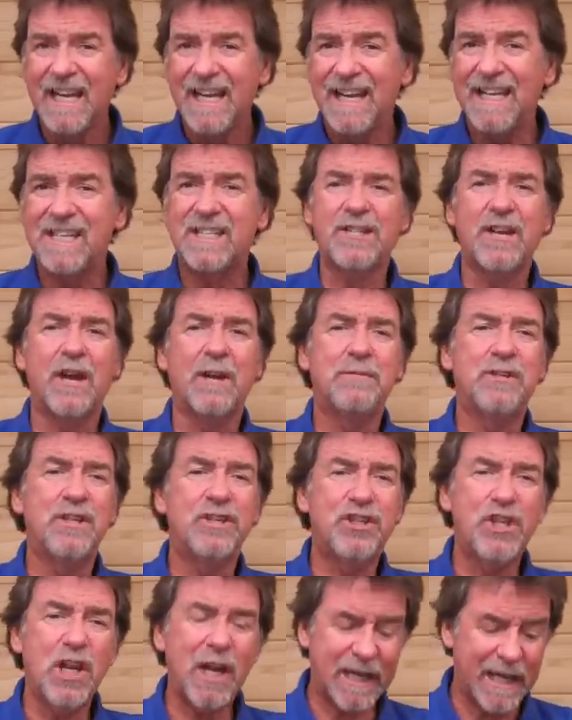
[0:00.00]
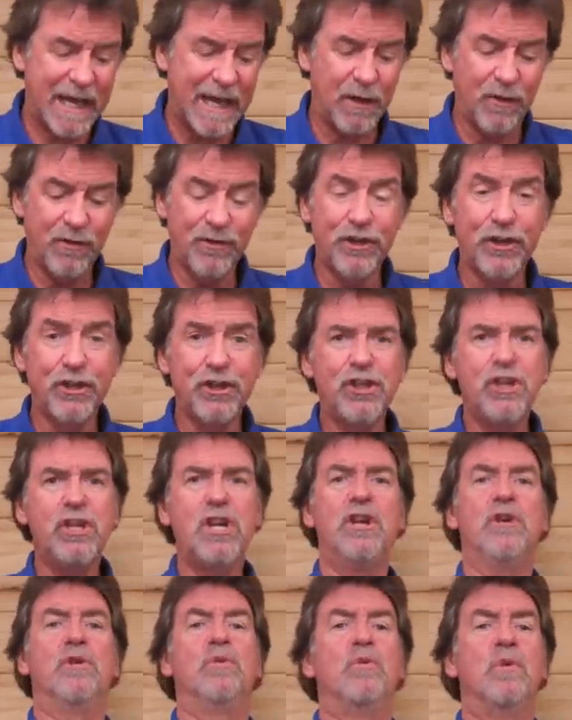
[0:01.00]
it's time to check out the
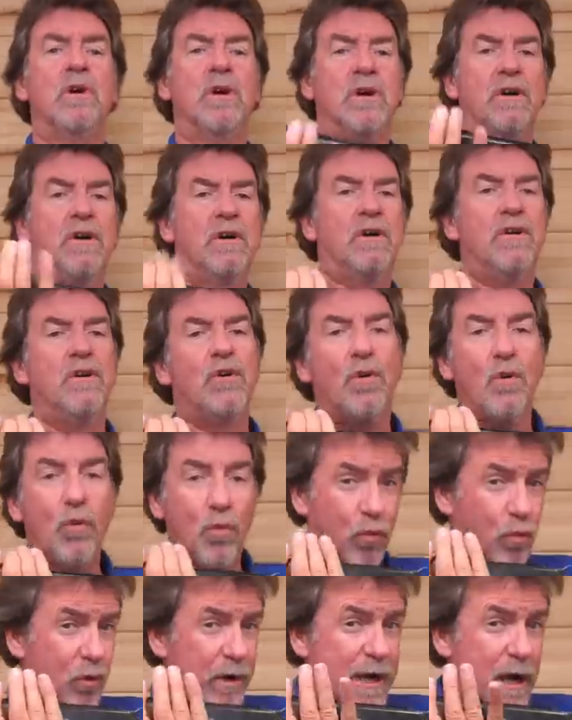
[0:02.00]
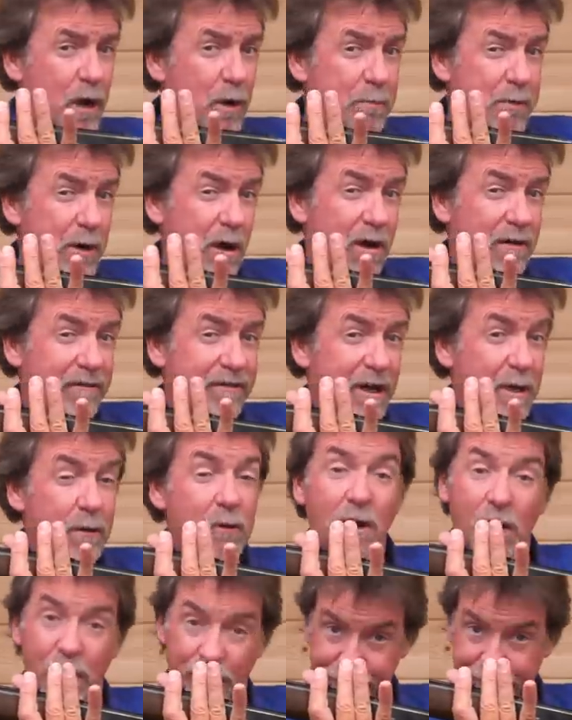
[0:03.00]
new Rio
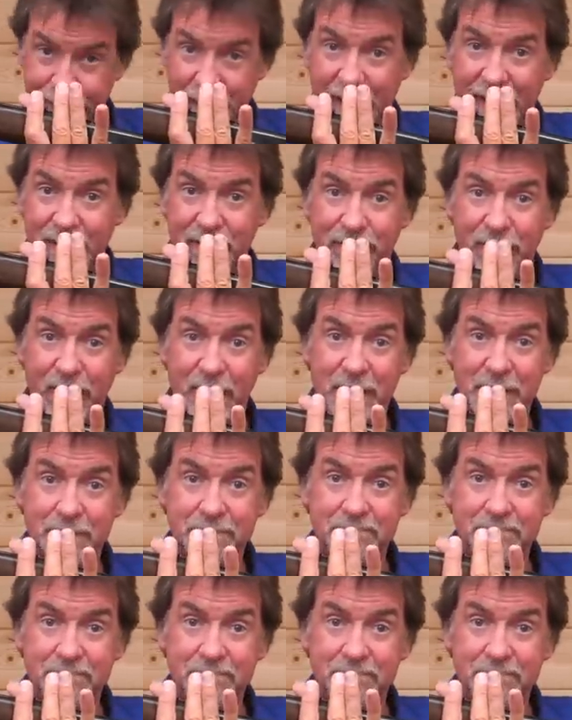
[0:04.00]
Bravo Underlever.